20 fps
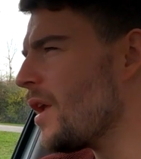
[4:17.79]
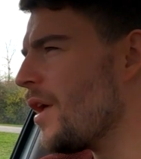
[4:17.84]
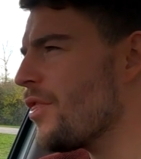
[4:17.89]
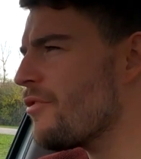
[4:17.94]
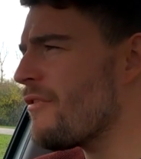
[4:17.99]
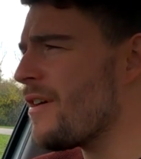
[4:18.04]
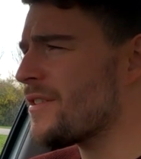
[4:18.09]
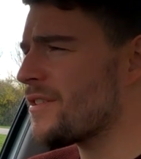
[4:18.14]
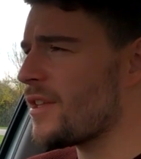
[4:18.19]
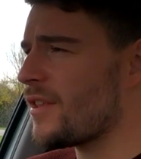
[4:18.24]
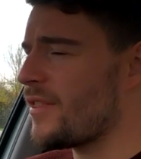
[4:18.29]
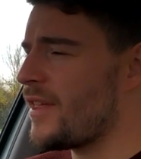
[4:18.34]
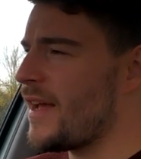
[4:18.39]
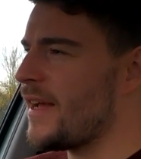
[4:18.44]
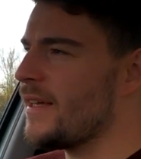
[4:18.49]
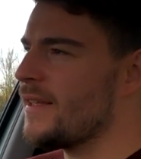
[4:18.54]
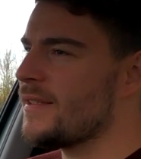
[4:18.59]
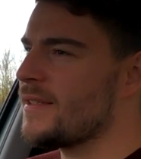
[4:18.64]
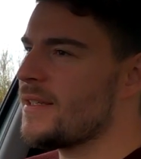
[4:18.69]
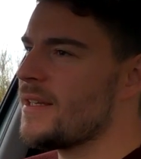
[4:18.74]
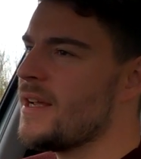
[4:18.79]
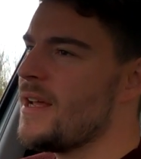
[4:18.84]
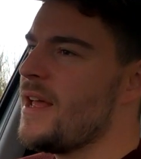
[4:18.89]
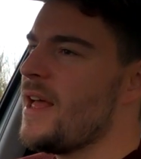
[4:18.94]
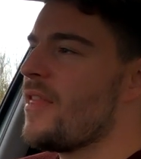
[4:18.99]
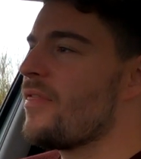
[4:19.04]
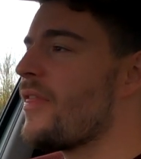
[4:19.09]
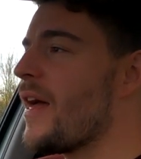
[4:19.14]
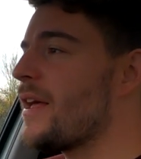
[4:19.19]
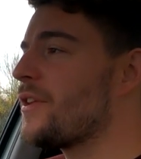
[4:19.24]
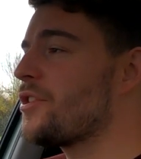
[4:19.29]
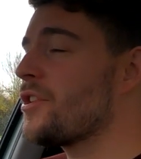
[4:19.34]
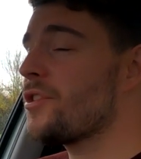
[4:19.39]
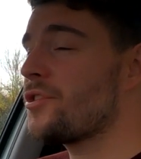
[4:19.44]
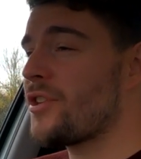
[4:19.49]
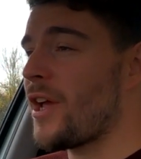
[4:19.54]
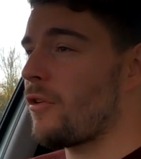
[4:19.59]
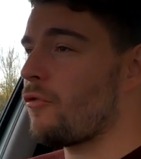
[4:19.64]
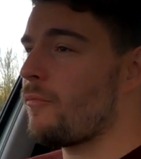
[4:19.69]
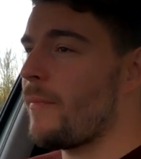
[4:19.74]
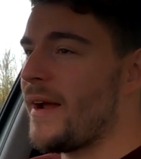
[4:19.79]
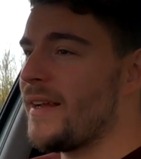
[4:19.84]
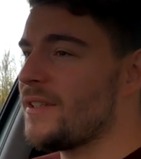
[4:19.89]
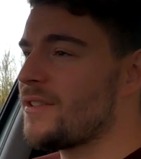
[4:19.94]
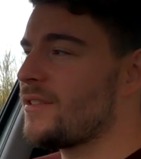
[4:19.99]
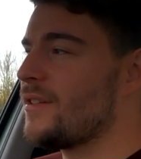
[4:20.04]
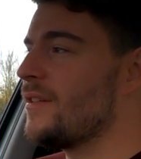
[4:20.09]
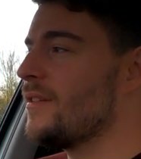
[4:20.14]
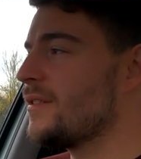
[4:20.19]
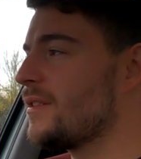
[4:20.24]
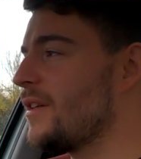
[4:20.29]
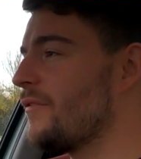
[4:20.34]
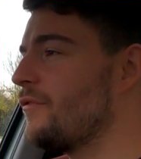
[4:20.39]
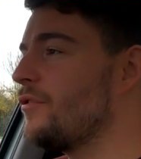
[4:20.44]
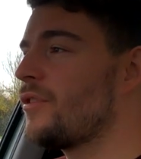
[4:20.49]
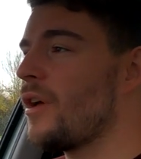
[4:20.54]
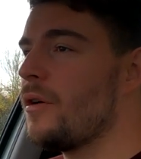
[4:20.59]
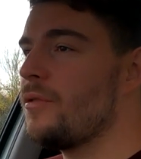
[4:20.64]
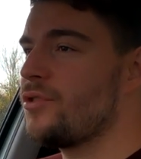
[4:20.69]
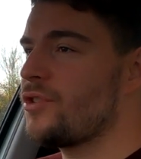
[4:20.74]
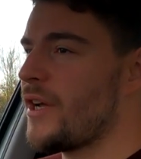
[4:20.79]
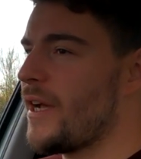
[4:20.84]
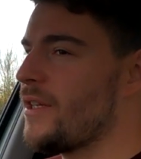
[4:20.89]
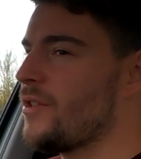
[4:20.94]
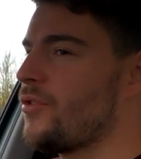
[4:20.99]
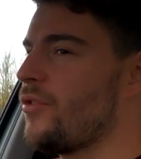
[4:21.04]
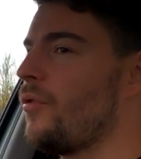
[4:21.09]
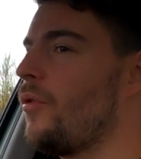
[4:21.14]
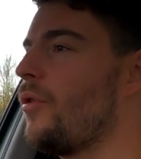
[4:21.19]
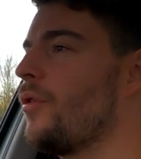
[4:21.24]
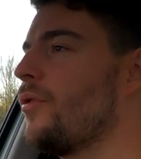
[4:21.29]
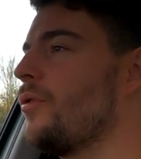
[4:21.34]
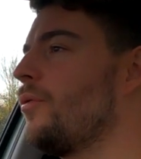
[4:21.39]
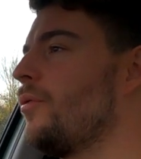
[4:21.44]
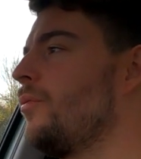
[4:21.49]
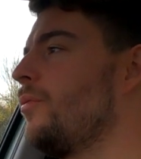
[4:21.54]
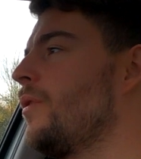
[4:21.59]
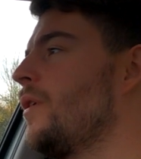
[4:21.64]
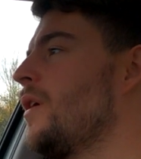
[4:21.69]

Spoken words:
The rest of things, they're just general maintenance, and if you don't change the oil,